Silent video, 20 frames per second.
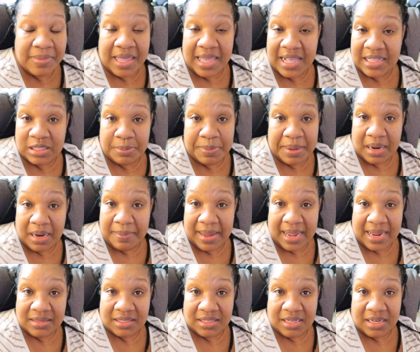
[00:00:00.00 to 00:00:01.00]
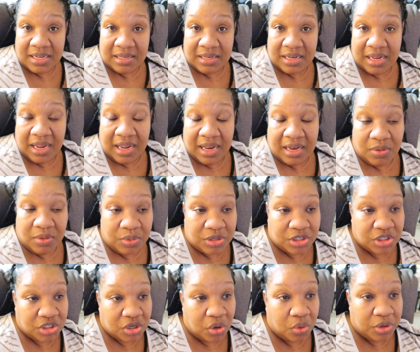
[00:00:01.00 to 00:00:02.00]
It's been amazing. It
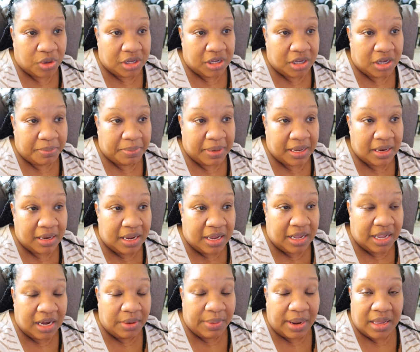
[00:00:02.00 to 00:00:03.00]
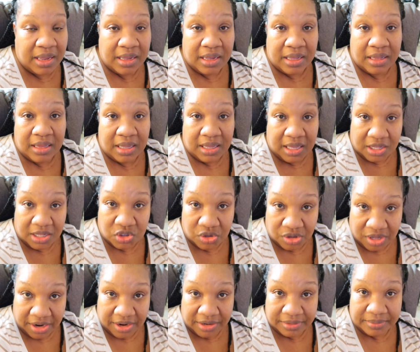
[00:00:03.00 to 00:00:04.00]
was so good. But anyway, the kids are
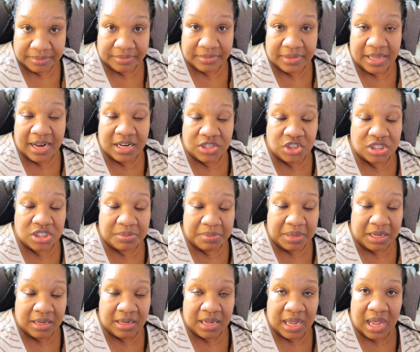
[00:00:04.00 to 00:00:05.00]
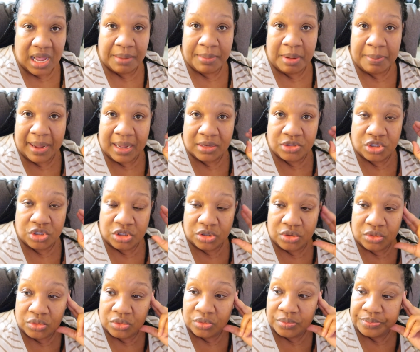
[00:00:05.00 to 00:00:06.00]
there and it's just me. I'm about
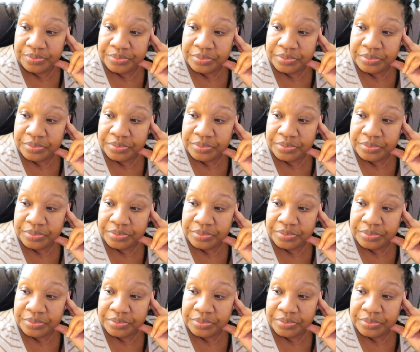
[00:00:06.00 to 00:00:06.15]
to